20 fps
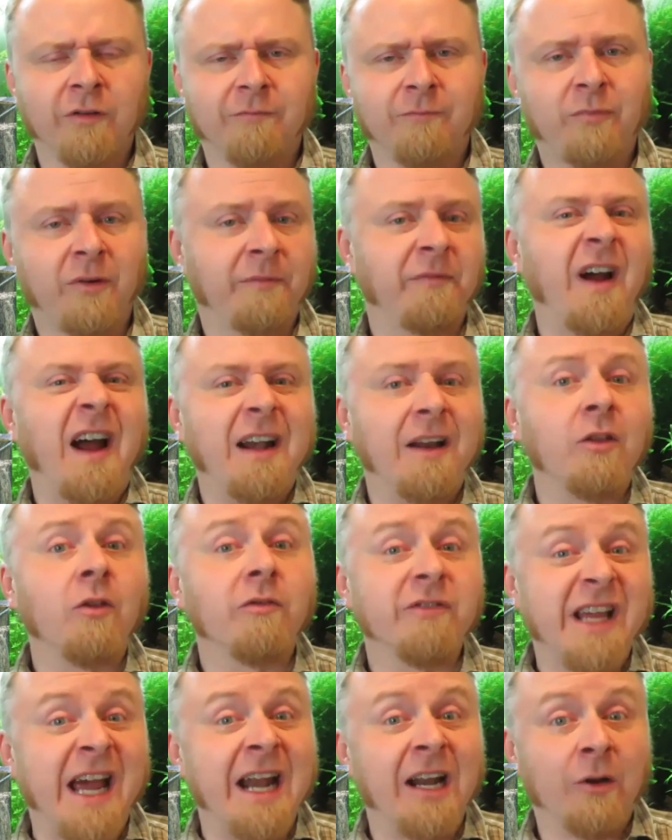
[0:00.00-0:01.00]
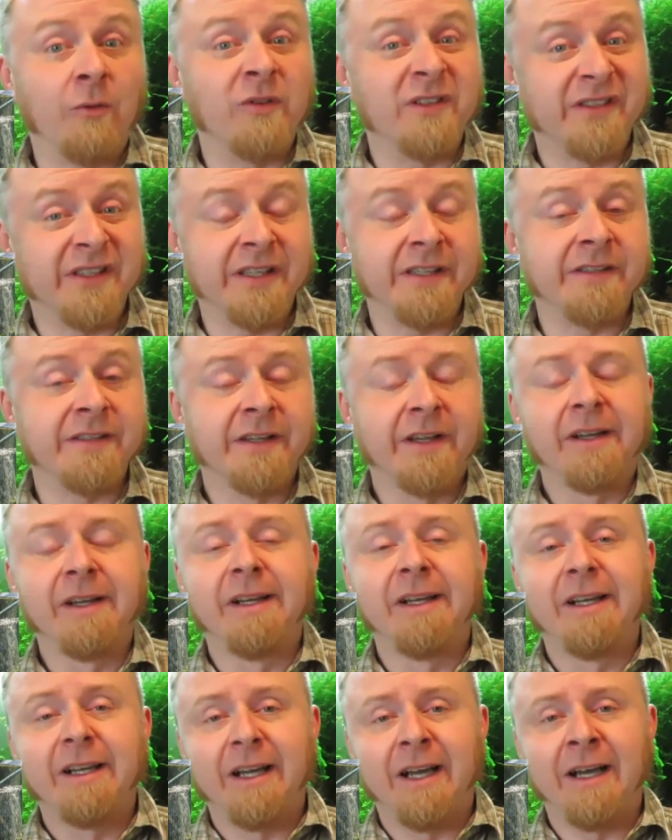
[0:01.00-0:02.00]
of providing those adequacies
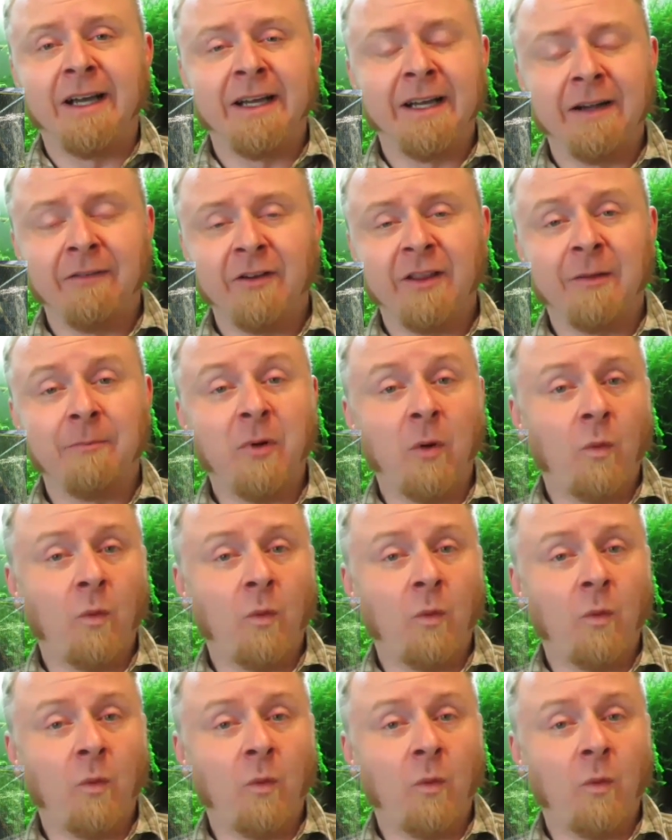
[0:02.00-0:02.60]
and everything.